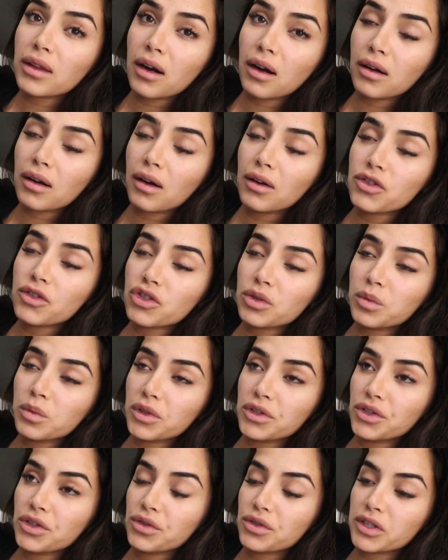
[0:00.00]
that our country
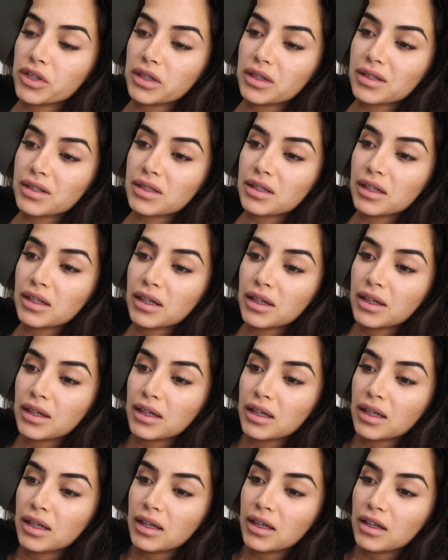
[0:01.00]
produces.
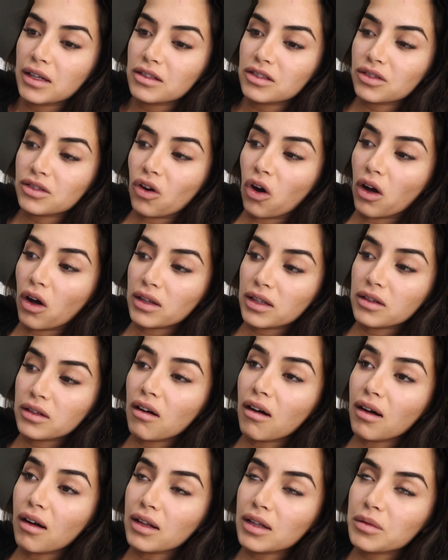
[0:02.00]
So all in
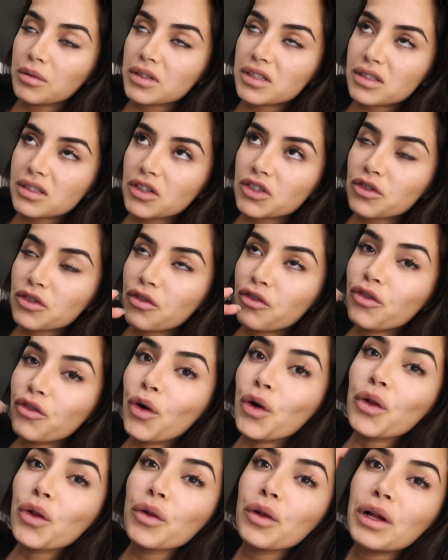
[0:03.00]
all, it was such a
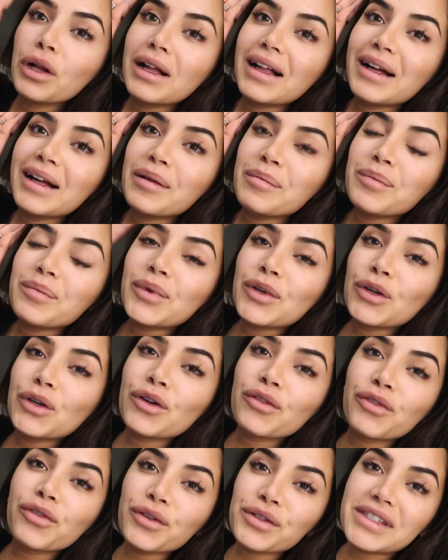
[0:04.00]
full,
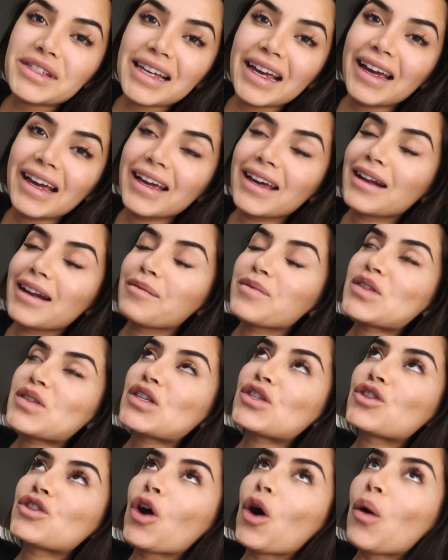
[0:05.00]
beautiful day, and I'm
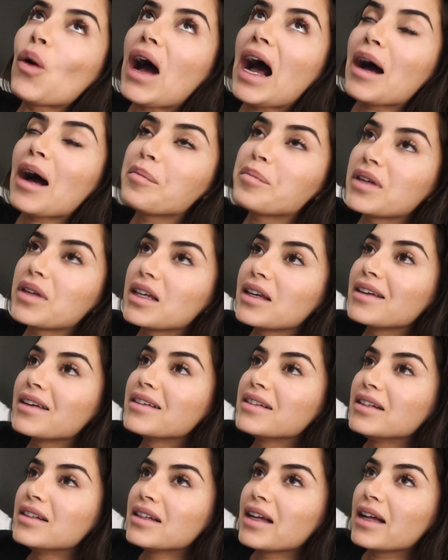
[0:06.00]
so happy
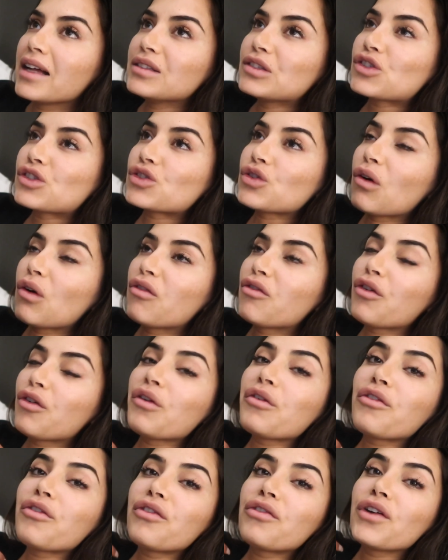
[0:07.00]
and so
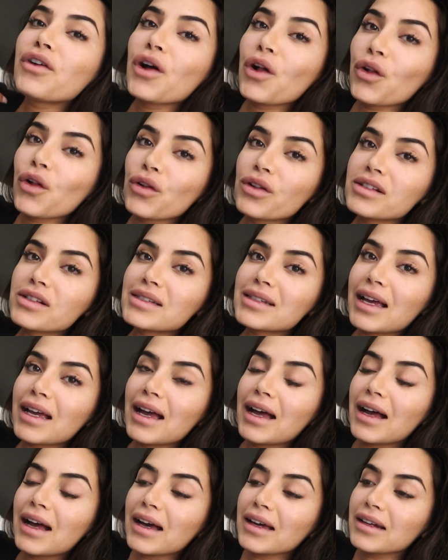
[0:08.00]
fulfilled,
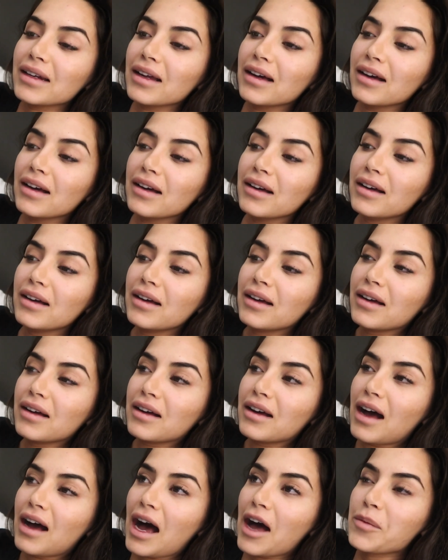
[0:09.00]
and
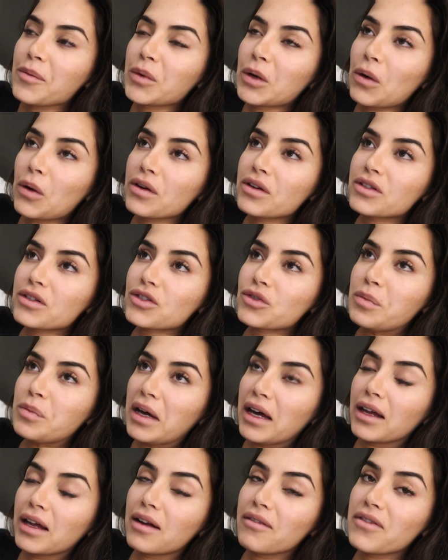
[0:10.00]
I'm going to
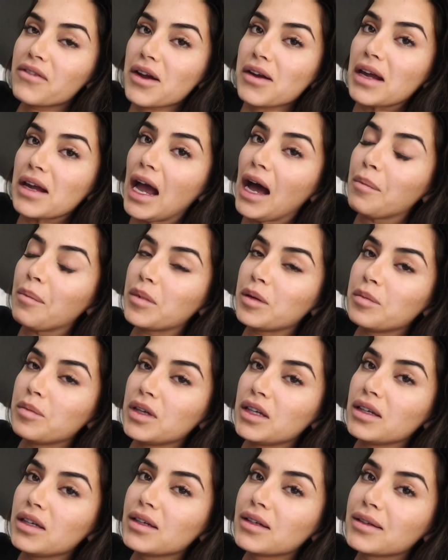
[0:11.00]
bed a very happy
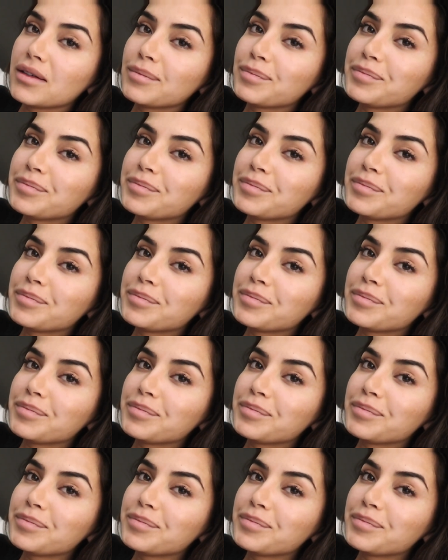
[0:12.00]
bee.